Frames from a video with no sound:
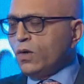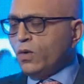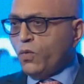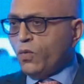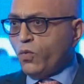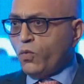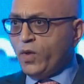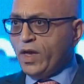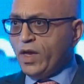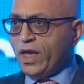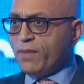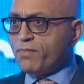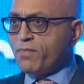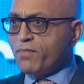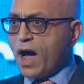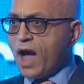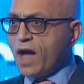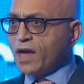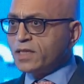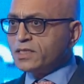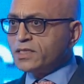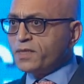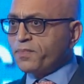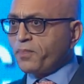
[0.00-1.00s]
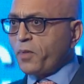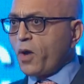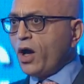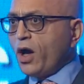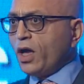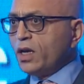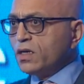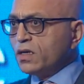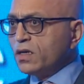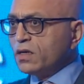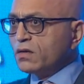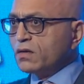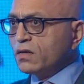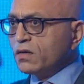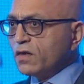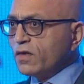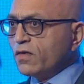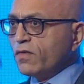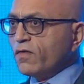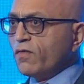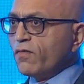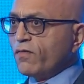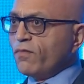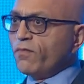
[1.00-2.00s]
We embarked upon
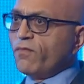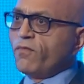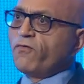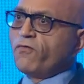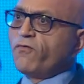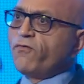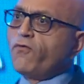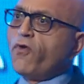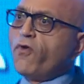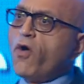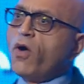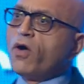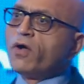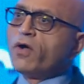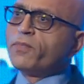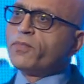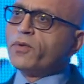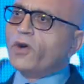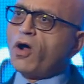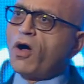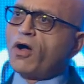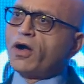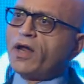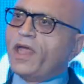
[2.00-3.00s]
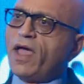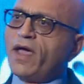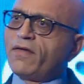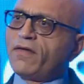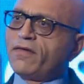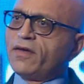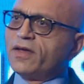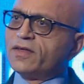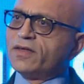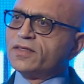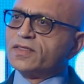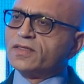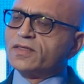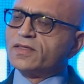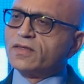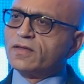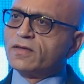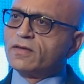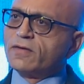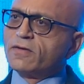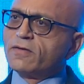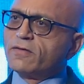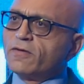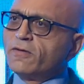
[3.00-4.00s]
four broad areas.
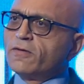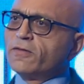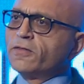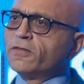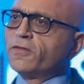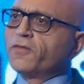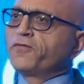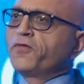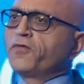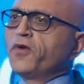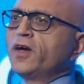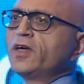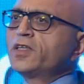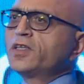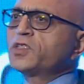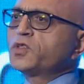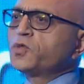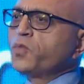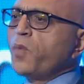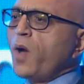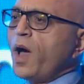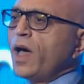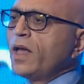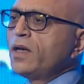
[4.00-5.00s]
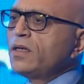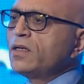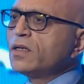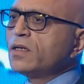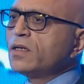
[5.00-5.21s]
The first one